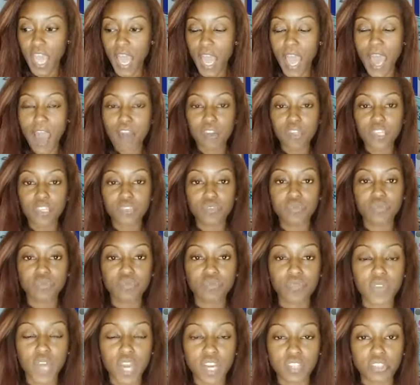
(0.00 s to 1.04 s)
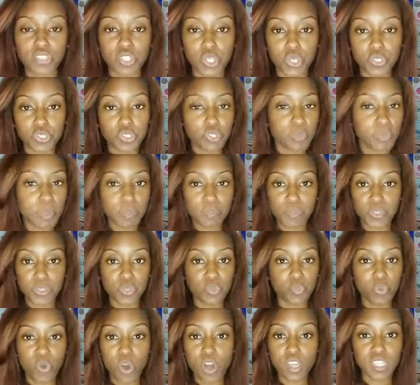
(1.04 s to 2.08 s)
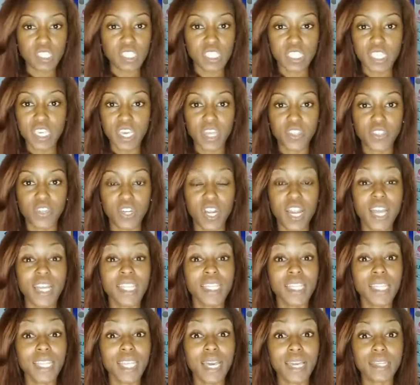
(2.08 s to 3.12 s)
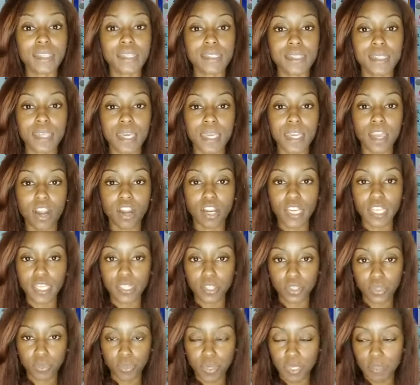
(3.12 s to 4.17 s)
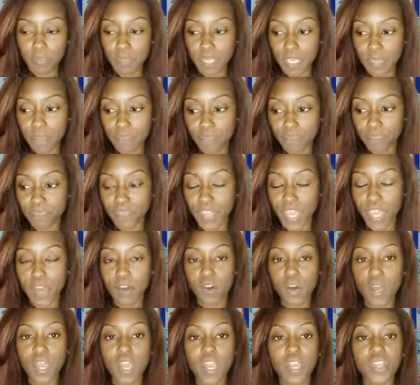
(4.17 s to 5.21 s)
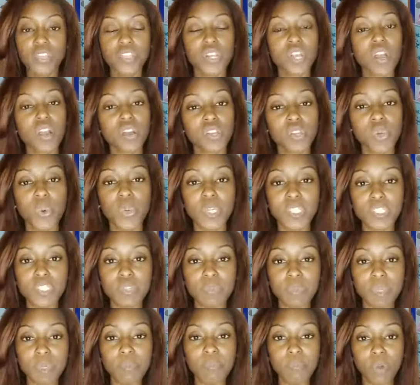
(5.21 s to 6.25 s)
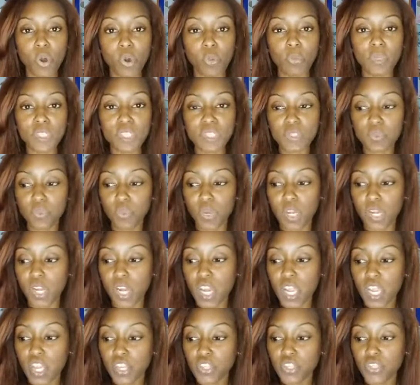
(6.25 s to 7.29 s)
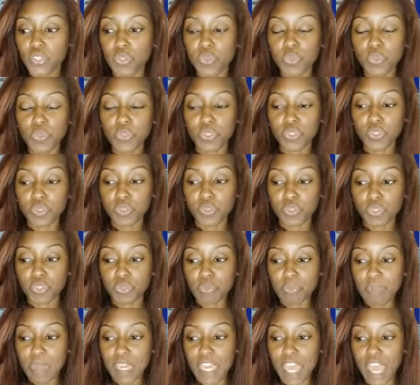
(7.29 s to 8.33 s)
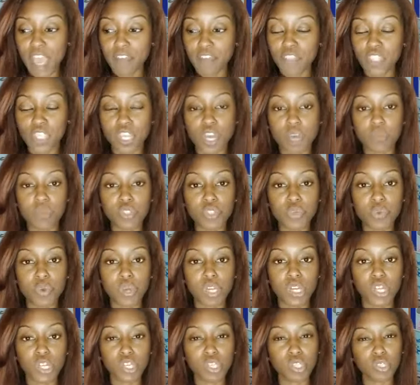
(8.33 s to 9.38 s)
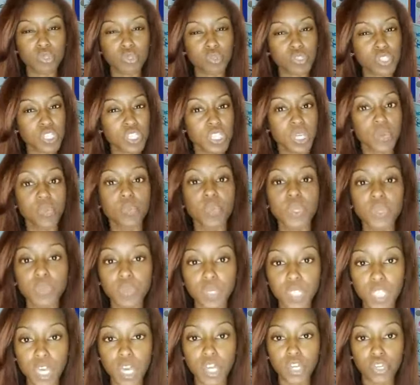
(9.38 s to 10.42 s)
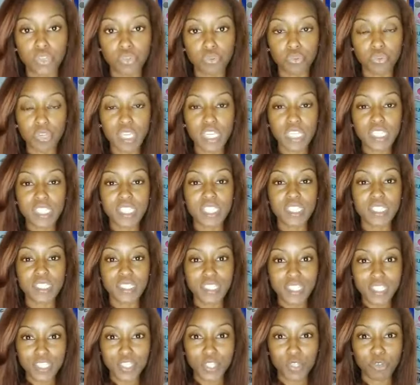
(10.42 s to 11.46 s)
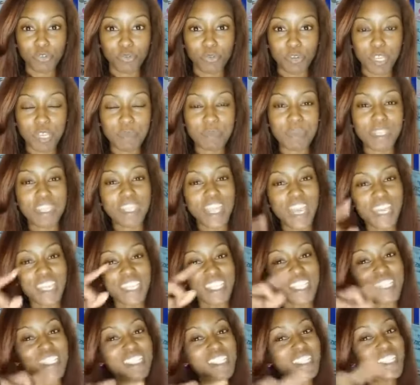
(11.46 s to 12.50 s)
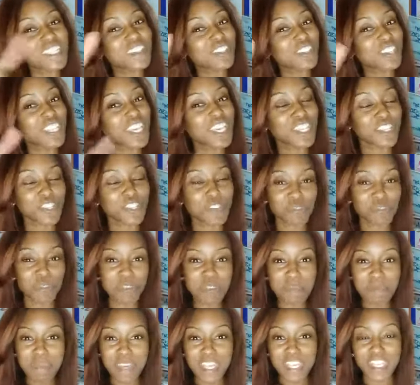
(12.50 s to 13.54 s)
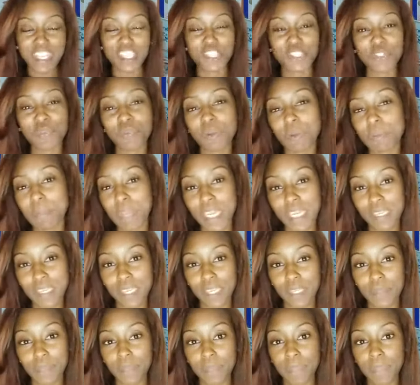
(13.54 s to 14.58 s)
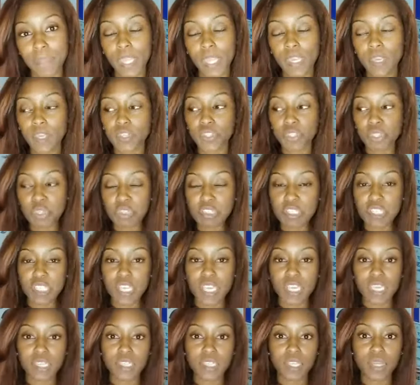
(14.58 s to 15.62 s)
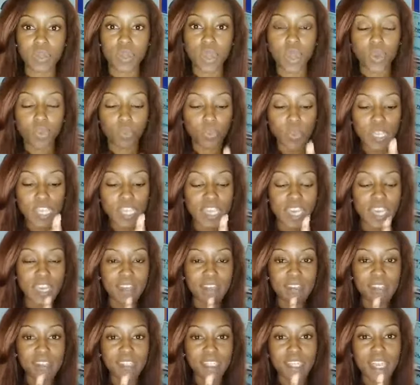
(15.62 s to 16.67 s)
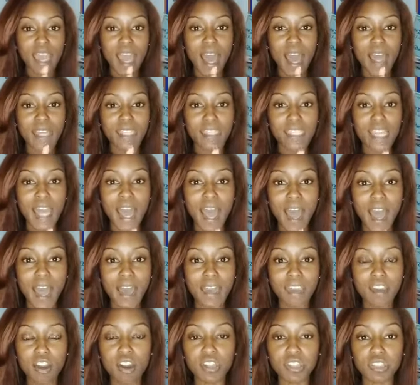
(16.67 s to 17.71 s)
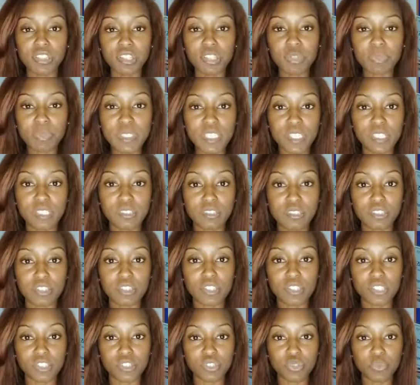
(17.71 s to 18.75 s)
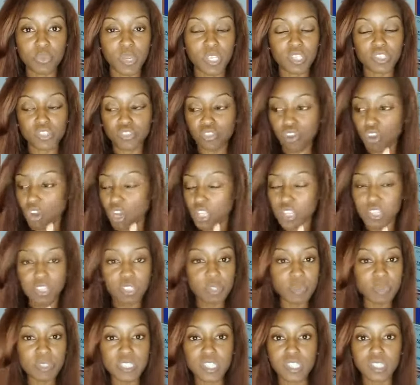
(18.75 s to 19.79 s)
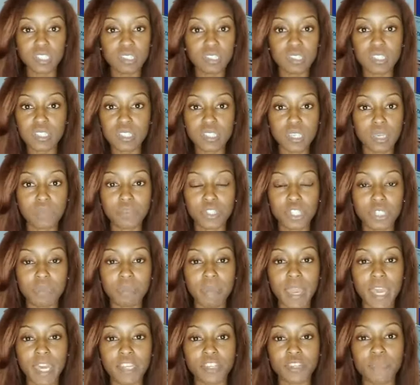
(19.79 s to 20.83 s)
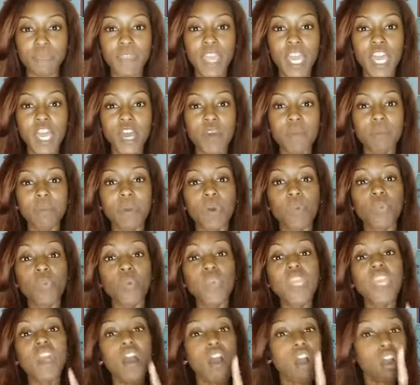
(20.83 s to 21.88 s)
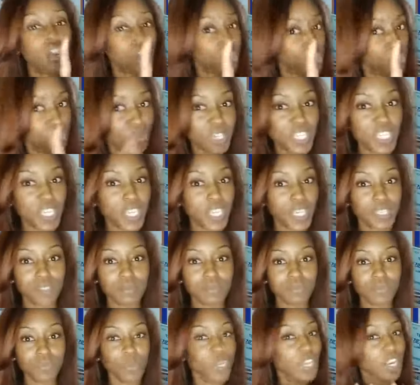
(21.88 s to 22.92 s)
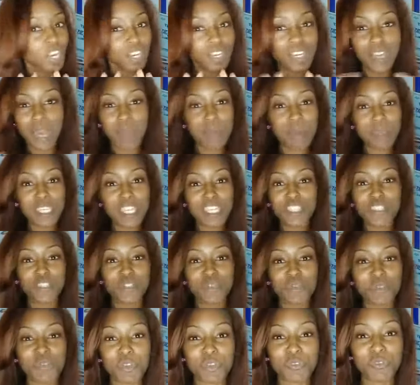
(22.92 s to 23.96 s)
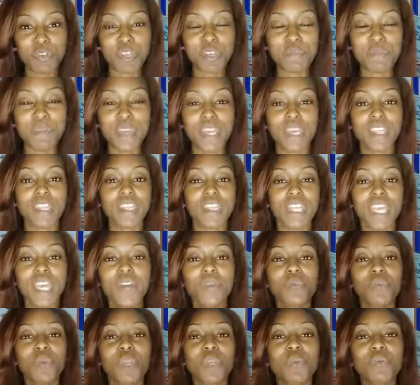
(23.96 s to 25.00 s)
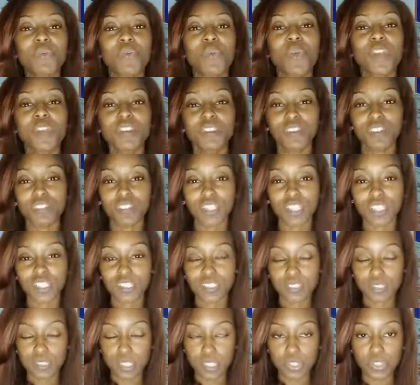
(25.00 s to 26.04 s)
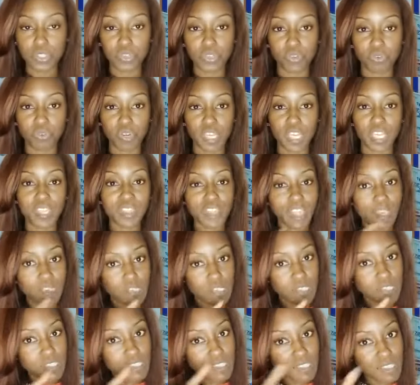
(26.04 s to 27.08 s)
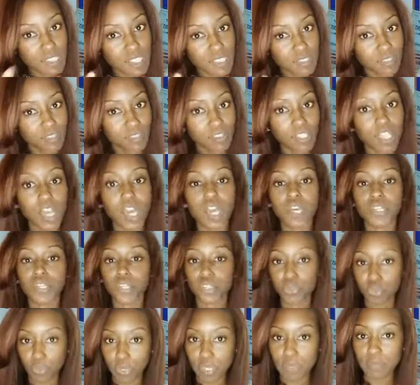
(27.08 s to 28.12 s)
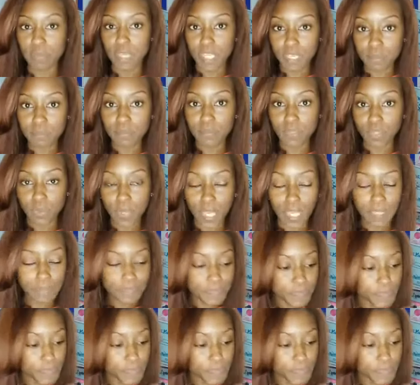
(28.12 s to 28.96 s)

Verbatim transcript: How can uh, church members walk together unless they are in agreement. Now, there are going to be moments where you you you may have to come to a conclusion that we will agree to disagree, but that is still an agreement that you are making. You're saying that we can't see eye to eye on this particular situation or on this particular subject matter, but we are agreeing. We are coming into agreement that we will disagree. That is still an agreement, okay?